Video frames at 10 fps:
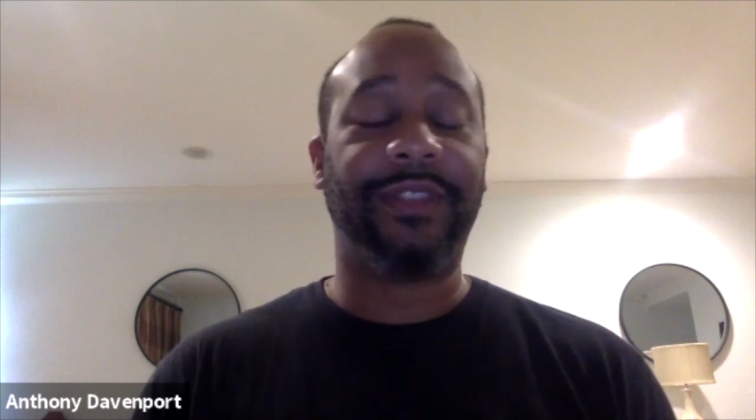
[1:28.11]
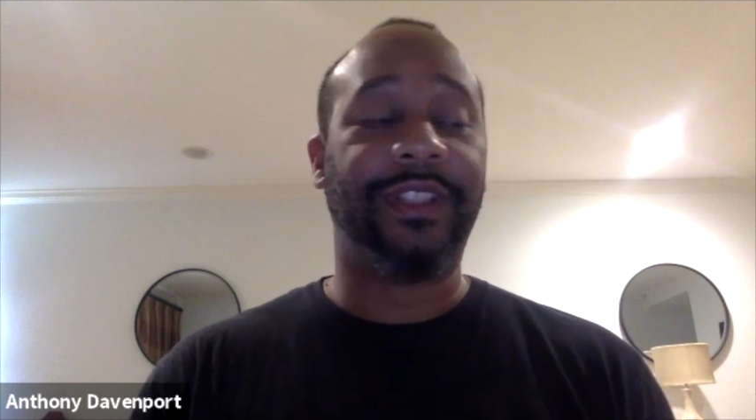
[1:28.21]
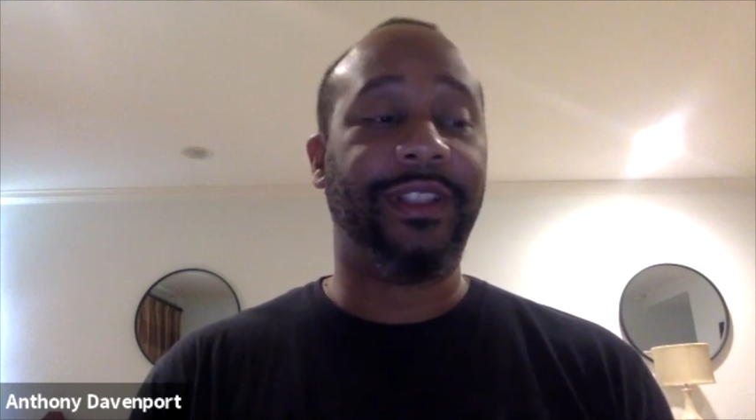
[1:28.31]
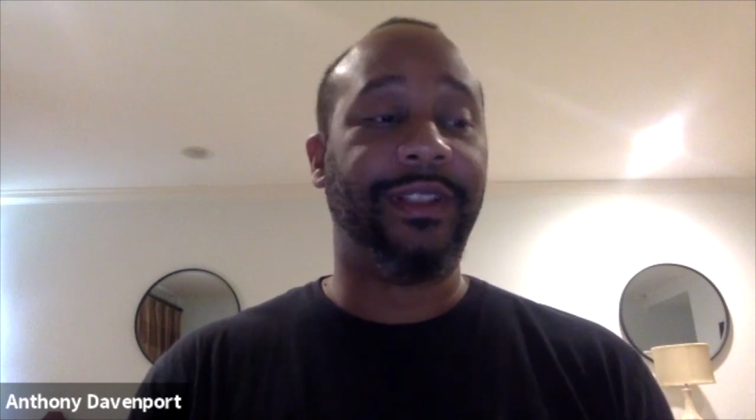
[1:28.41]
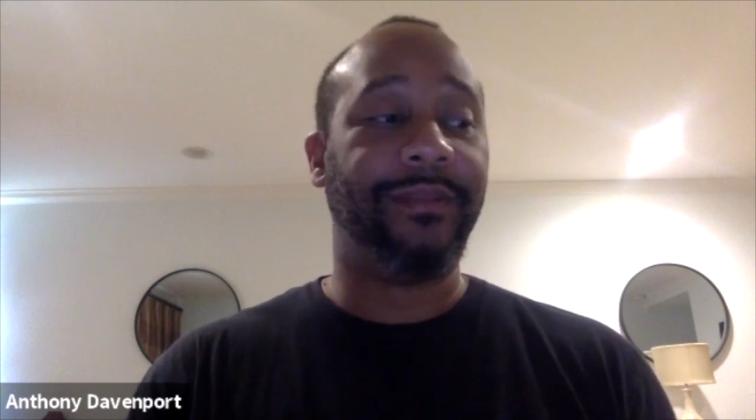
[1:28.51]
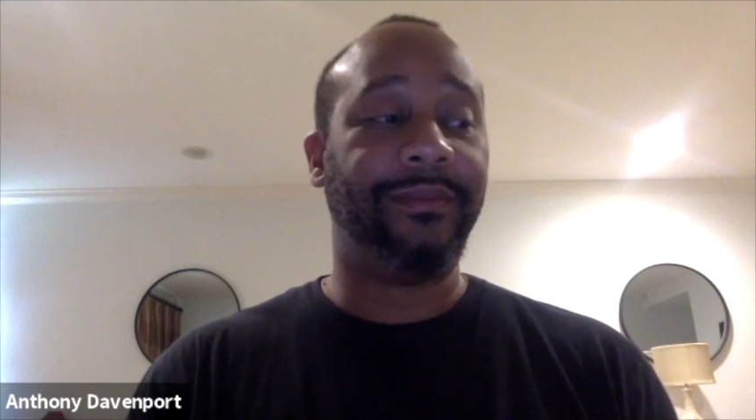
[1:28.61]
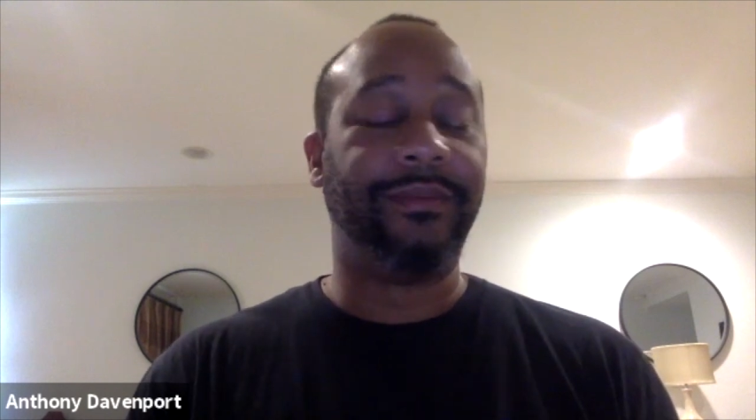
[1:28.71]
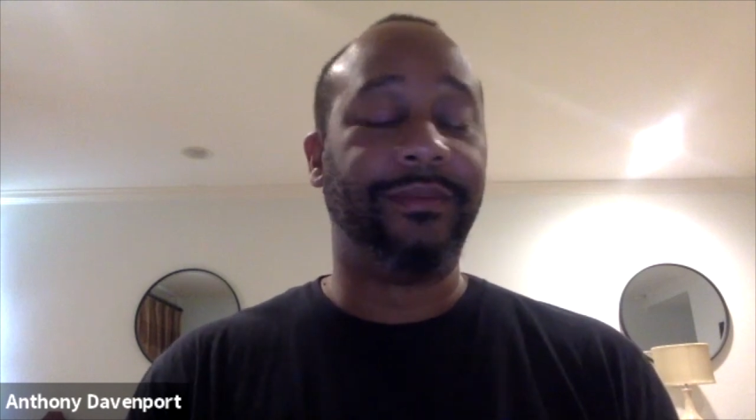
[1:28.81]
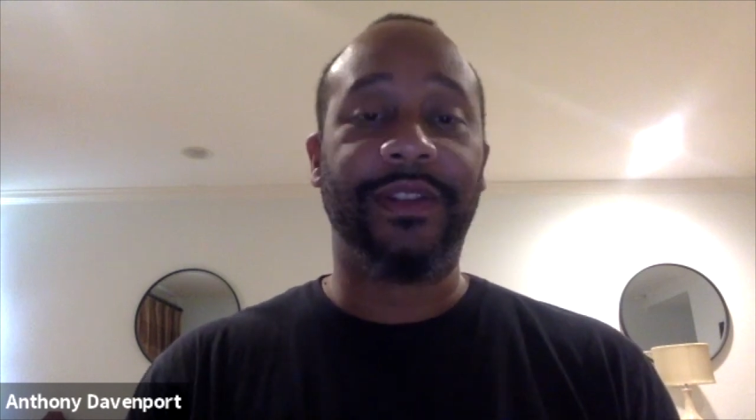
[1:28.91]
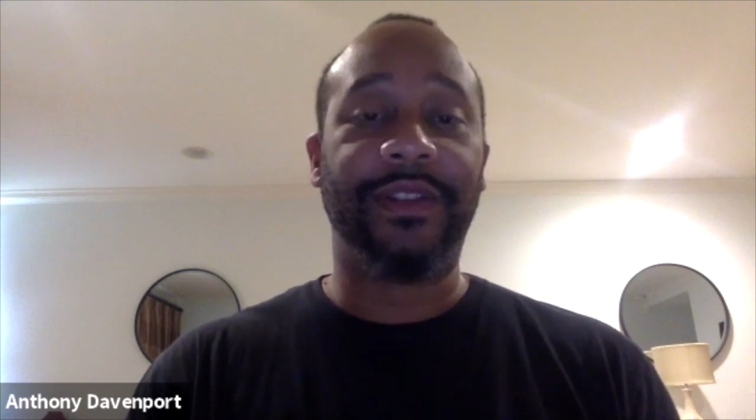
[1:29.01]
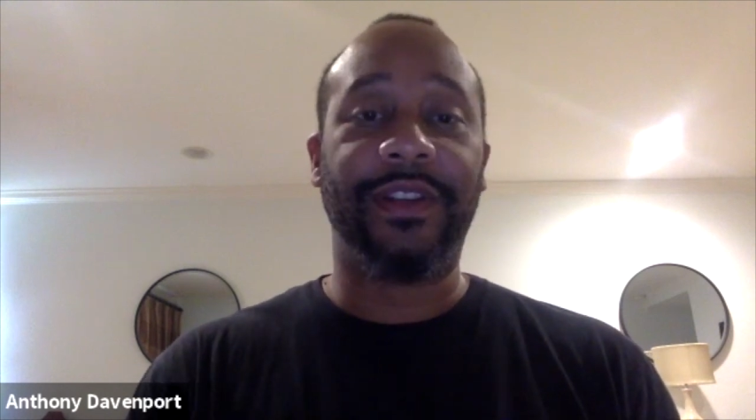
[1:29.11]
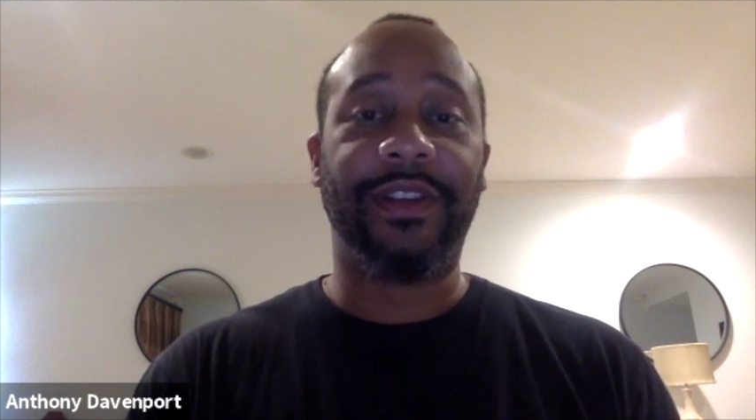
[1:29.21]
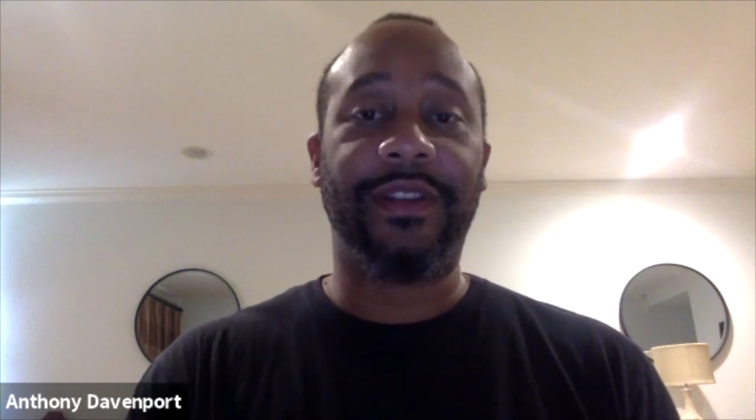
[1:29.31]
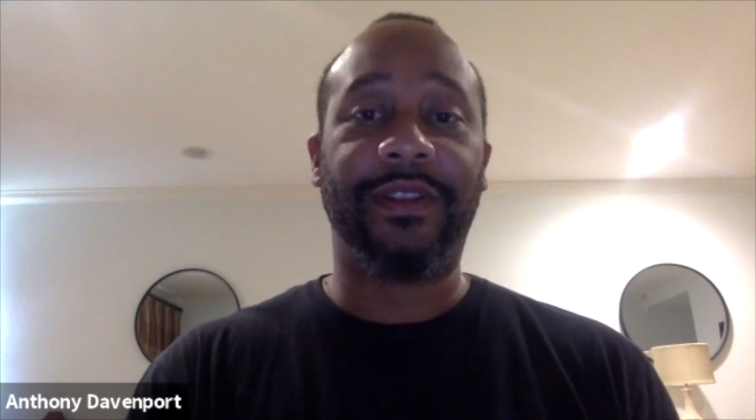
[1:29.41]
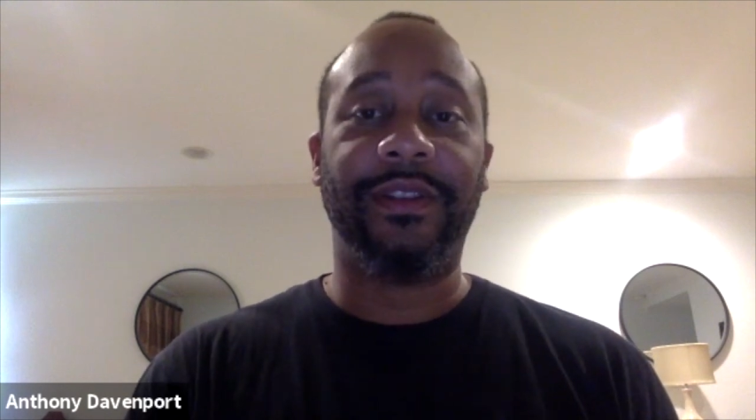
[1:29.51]

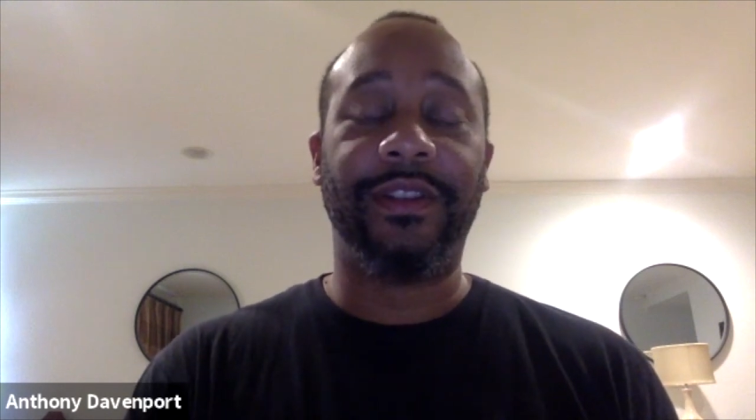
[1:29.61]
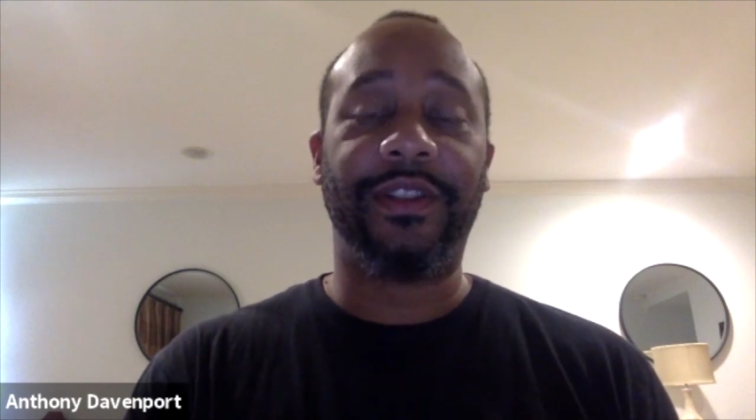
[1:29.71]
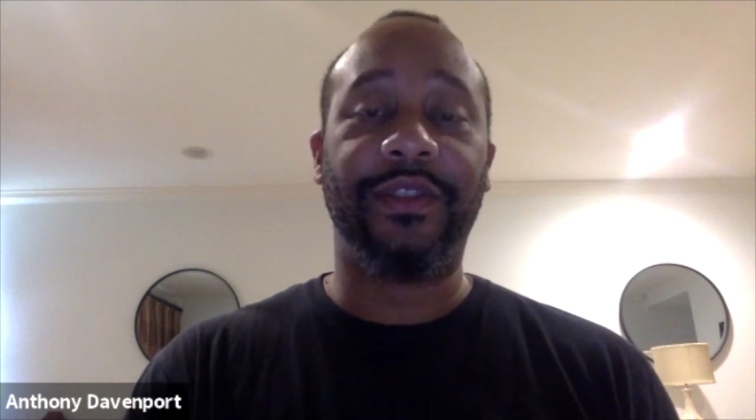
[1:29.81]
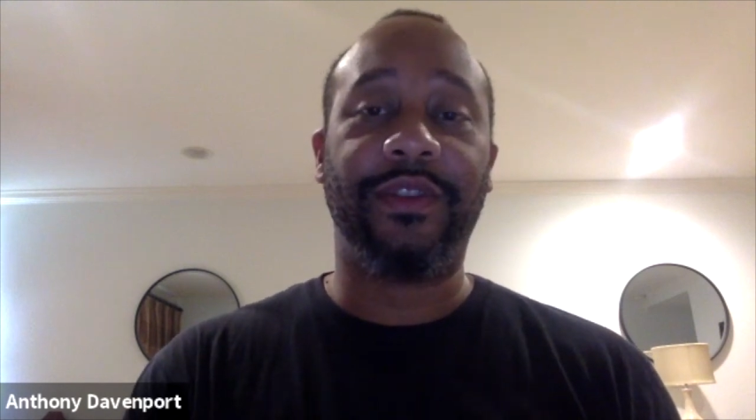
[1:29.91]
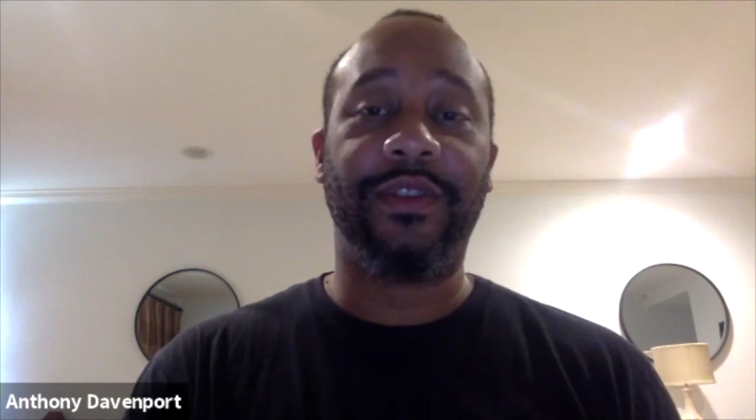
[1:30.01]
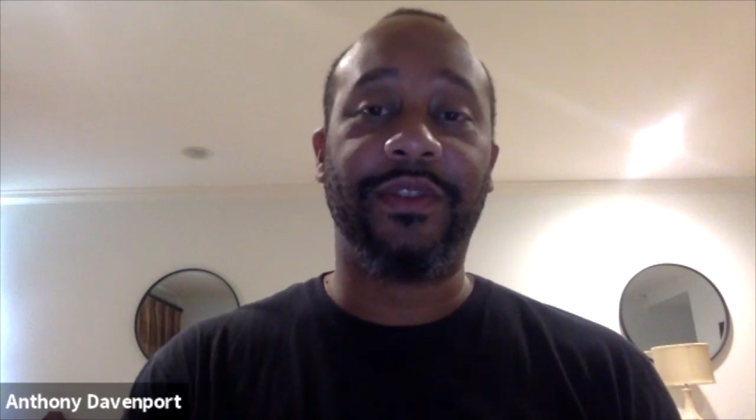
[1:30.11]
a 200